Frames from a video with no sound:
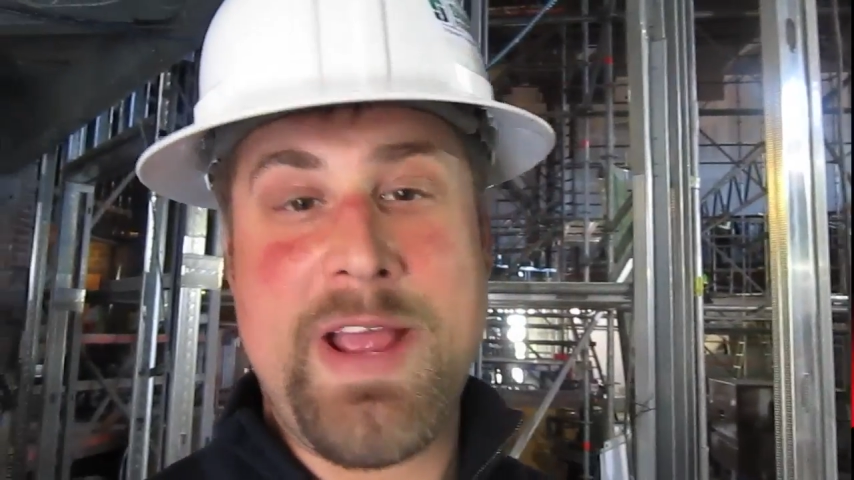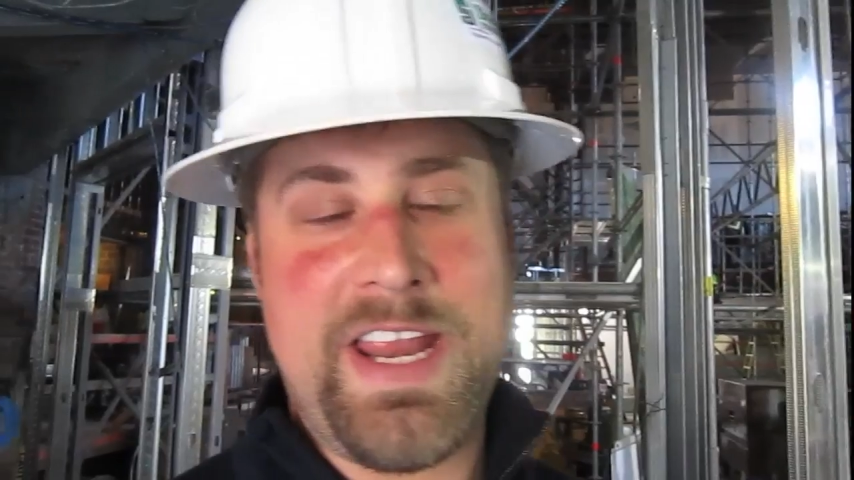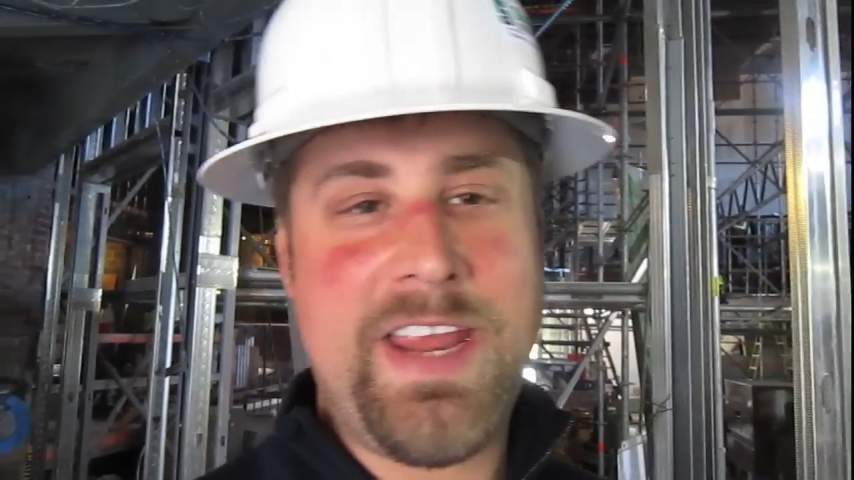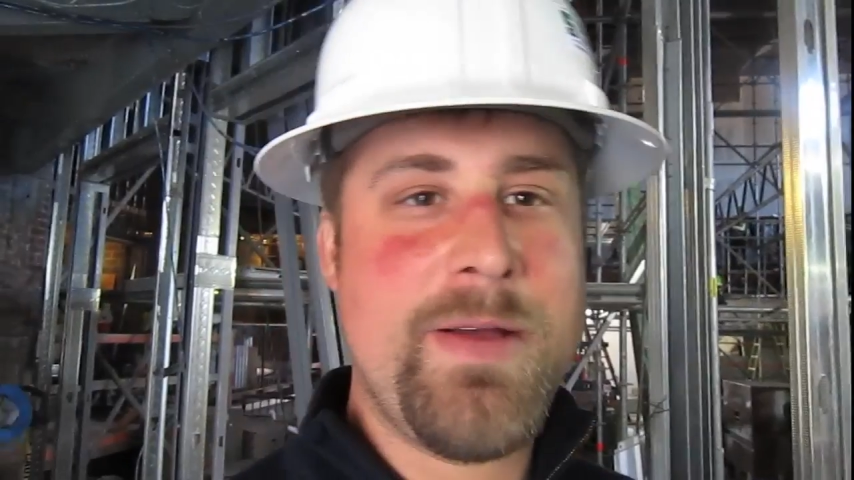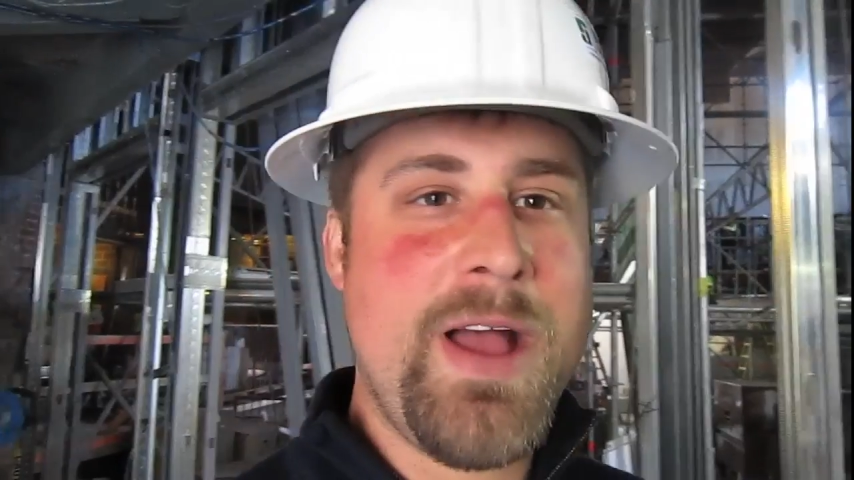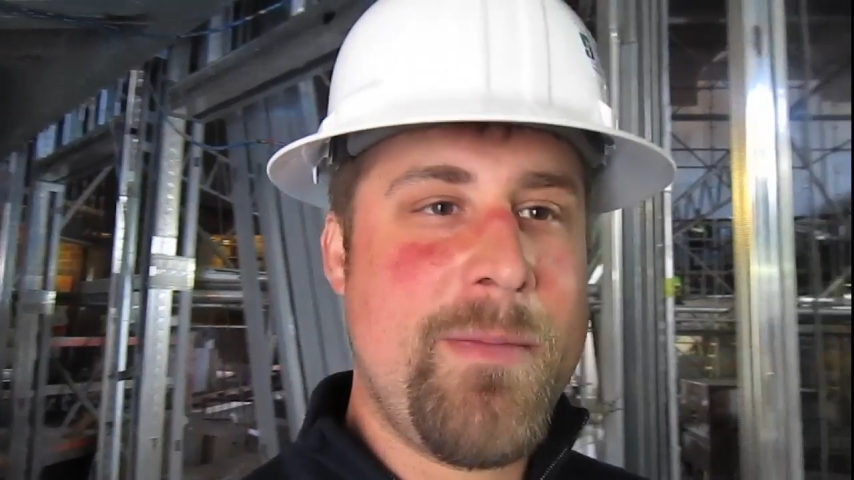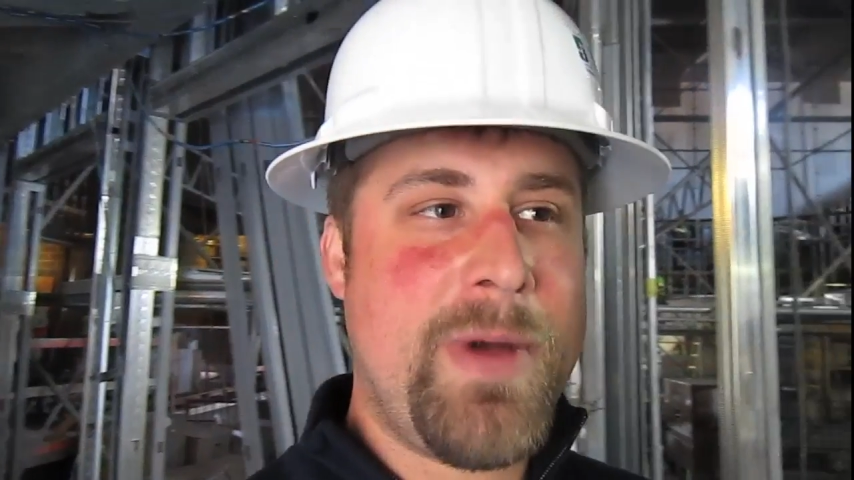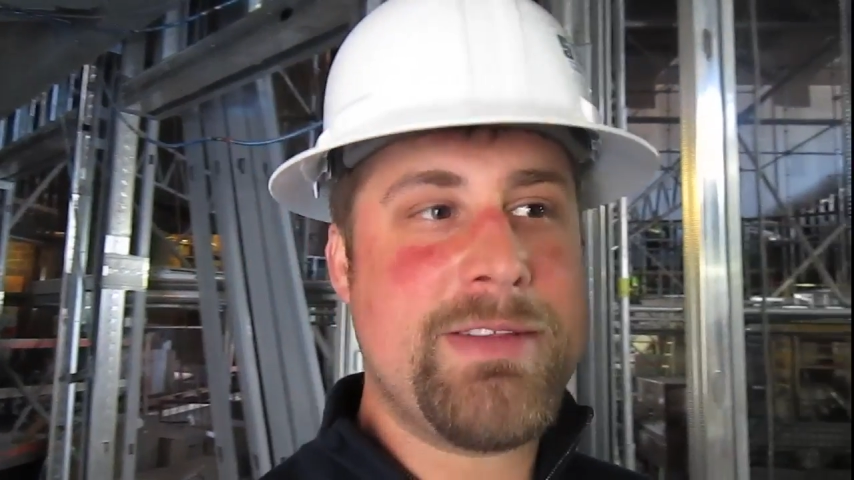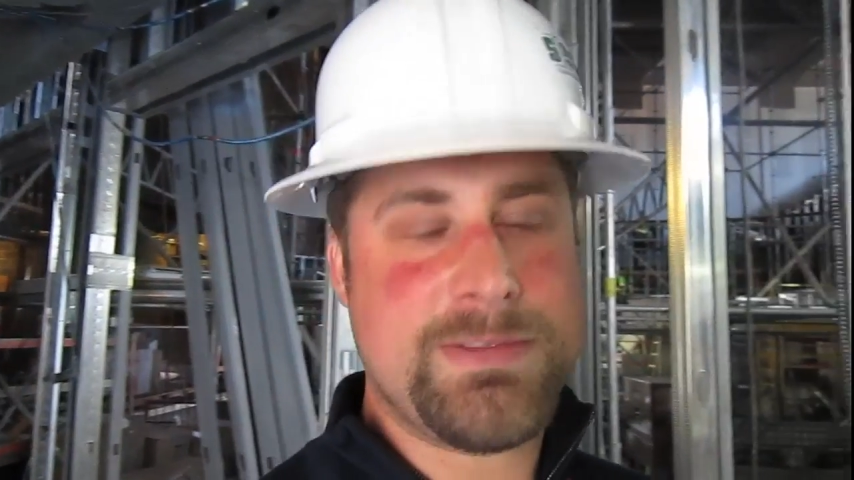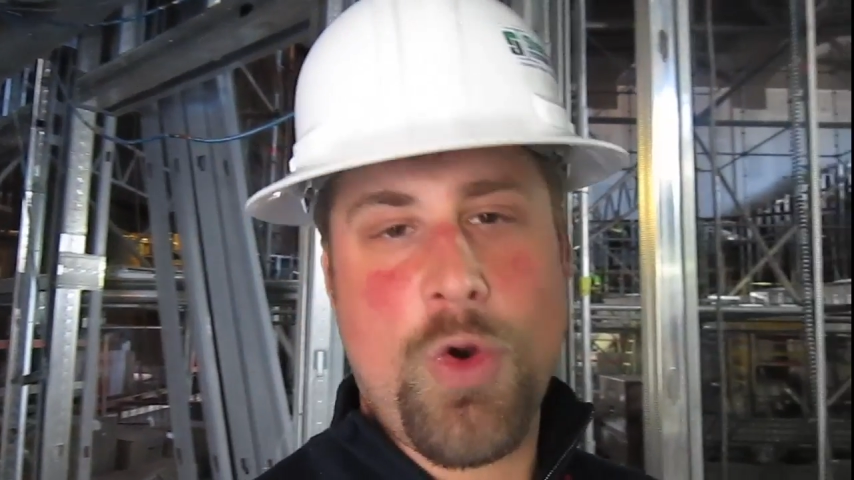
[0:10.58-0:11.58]
My name's
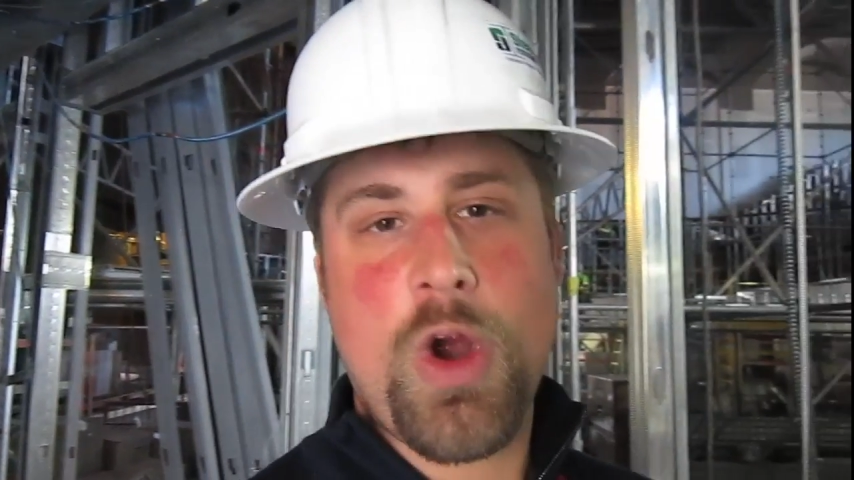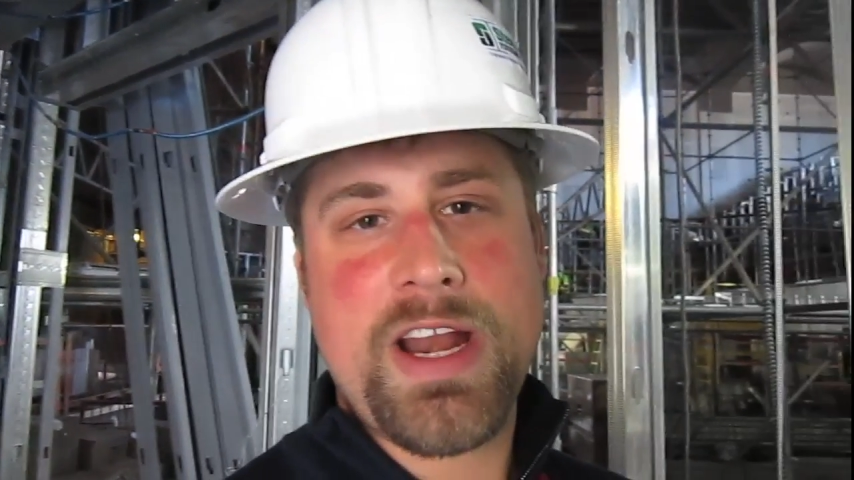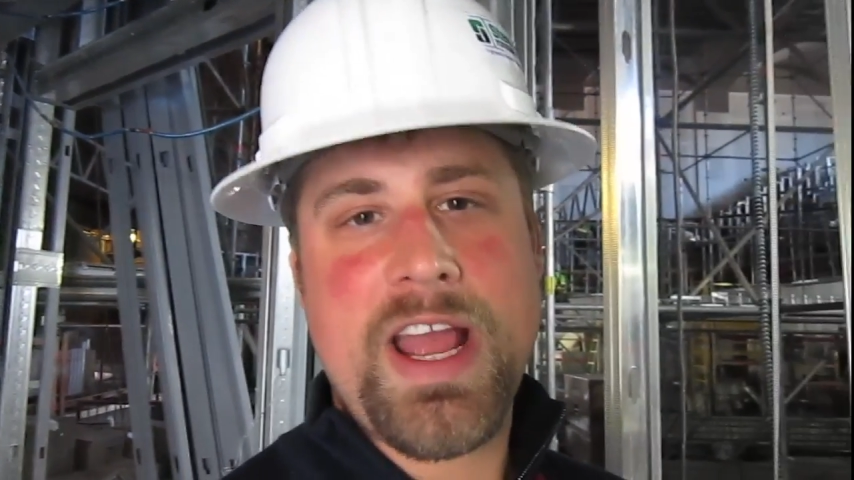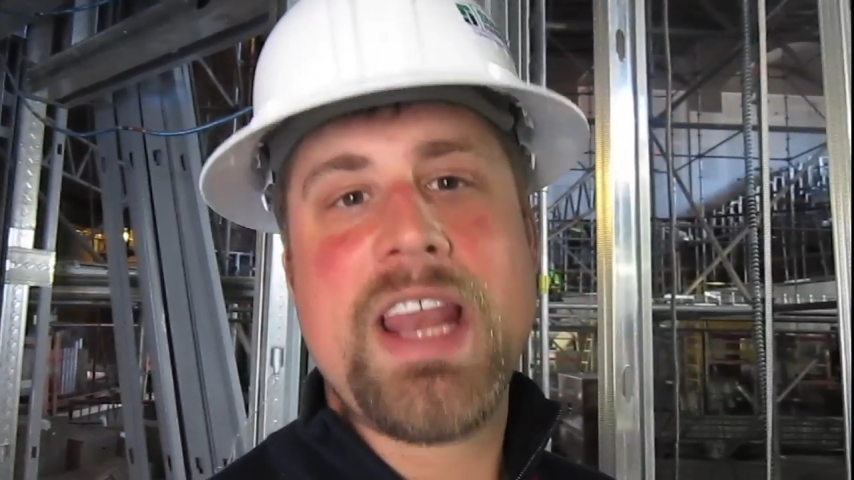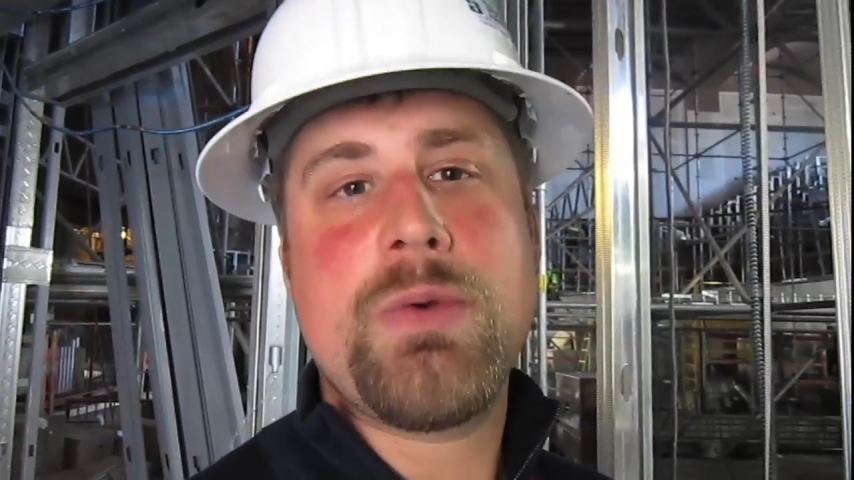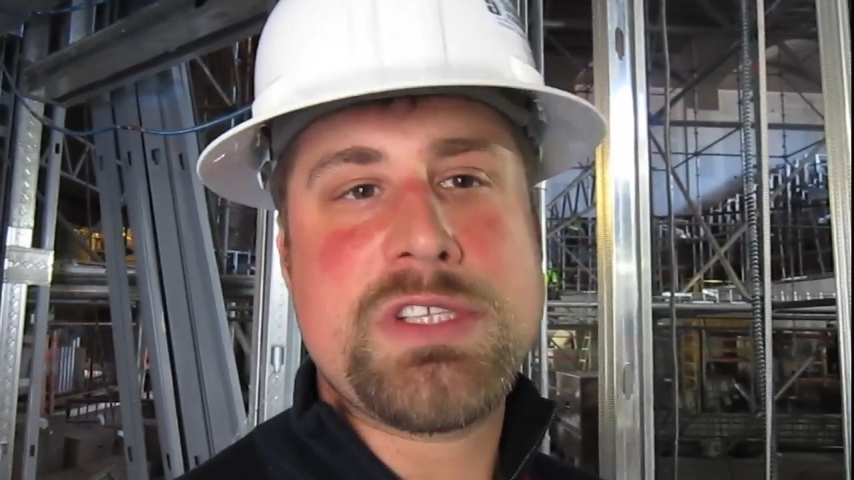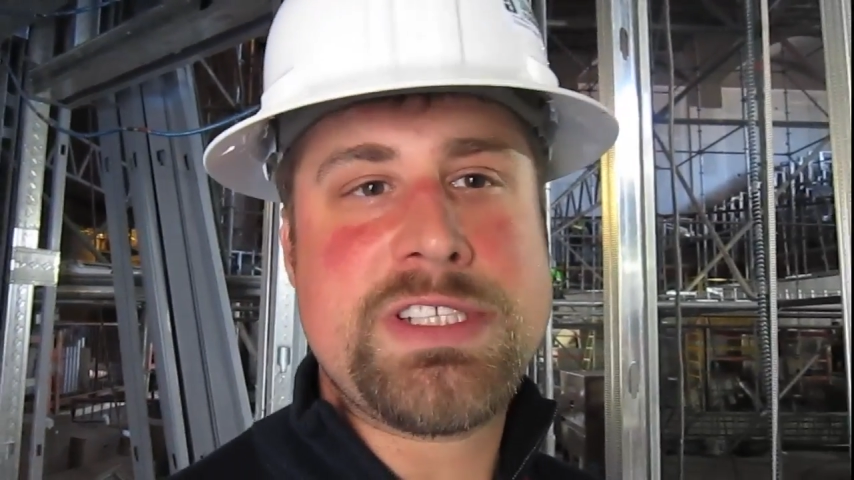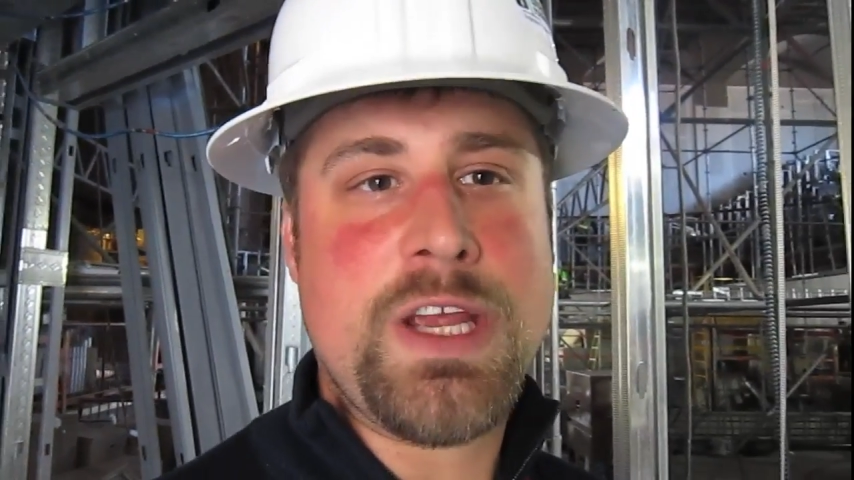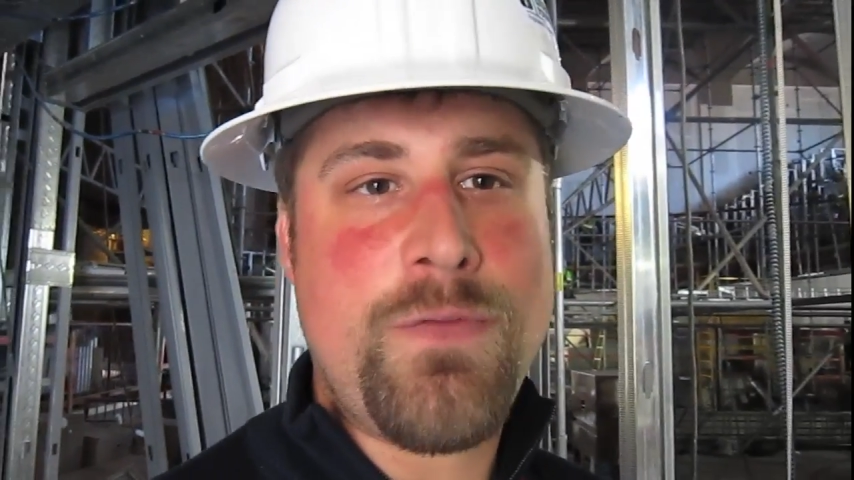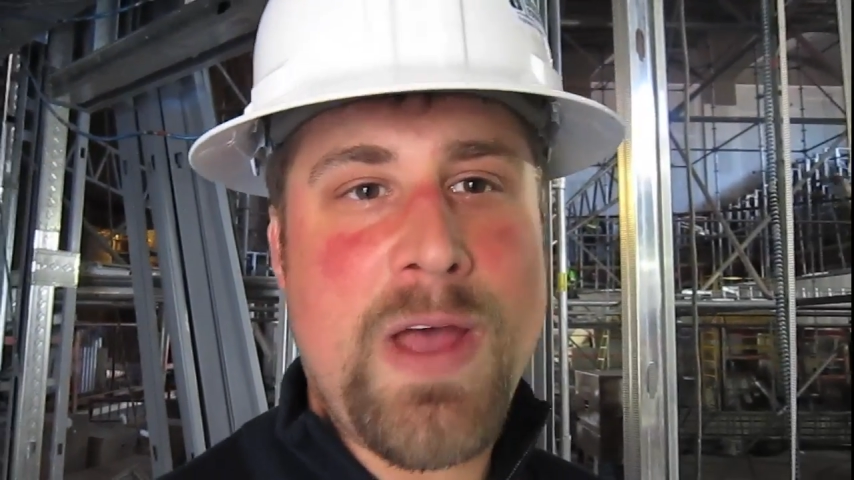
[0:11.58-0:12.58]
Morgan Eddy with Steel
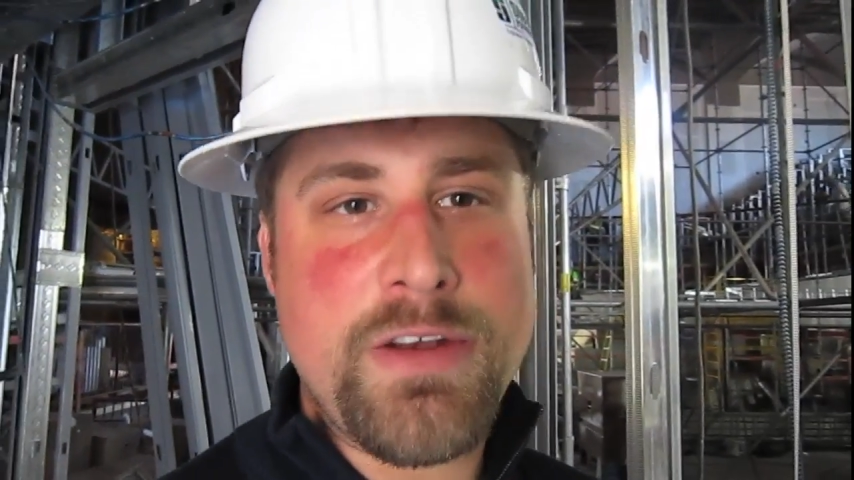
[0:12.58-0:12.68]
Foundation.